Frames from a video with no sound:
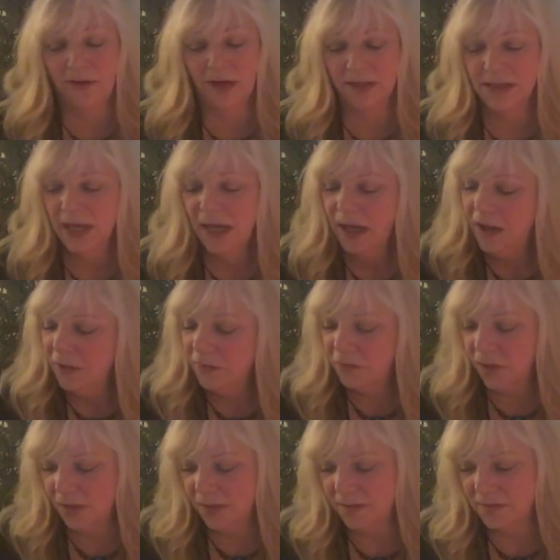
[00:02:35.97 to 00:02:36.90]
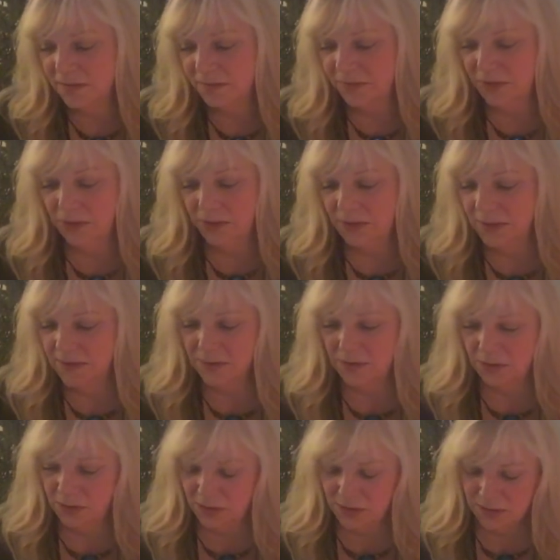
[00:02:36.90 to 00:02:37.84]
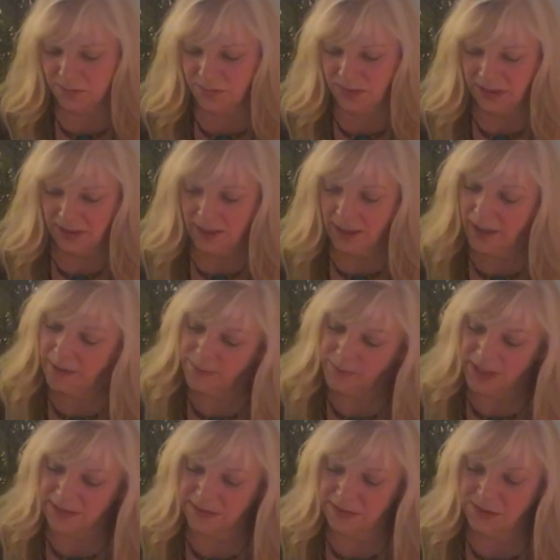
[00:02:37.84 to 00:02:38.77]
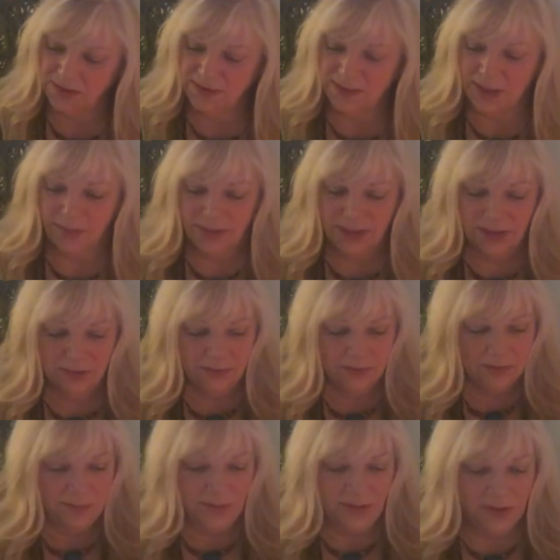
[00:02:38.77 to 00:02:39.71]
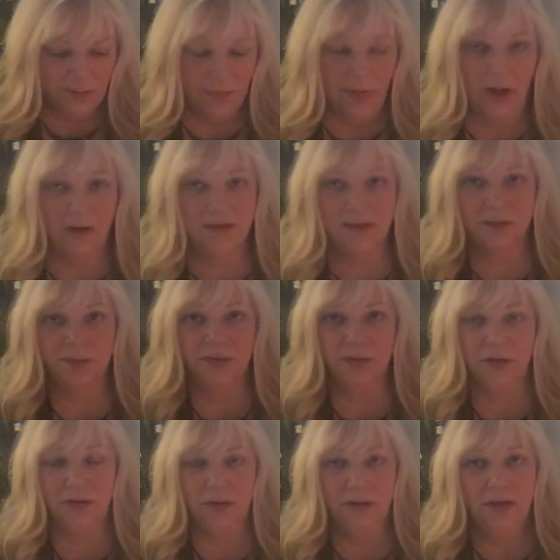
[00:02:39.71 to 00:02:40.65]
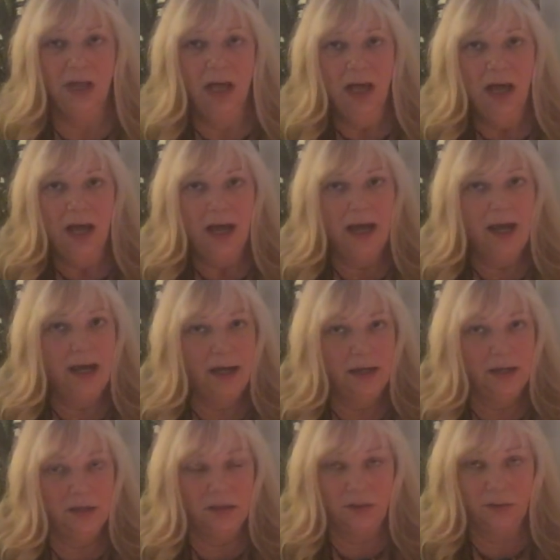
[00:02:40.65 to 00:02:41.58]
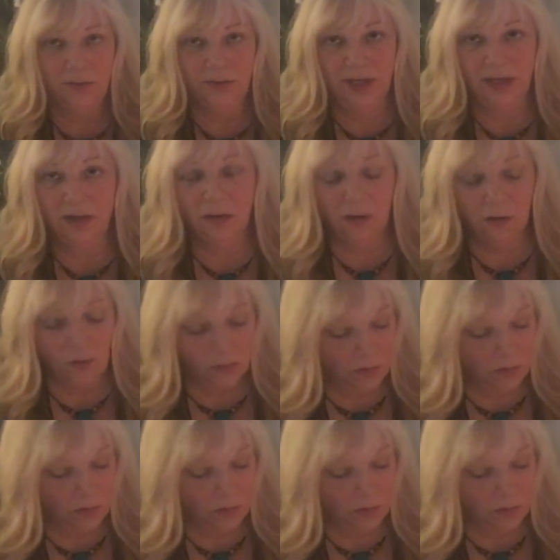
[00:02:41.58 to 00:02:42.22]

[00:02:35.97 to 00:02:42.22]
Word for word: front. For others of you, this could just be uh, messages coming through about a possible uh, career